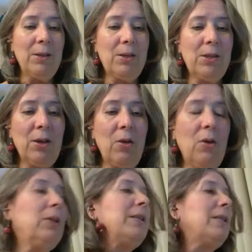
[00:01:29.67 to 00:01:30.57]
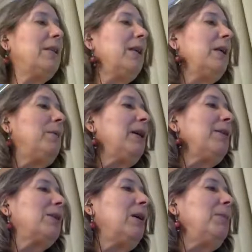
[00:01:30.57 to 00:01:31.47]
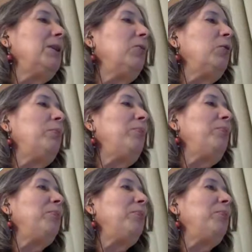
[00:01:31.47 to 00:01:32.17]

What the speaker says: So let's see, anybody else come in the room?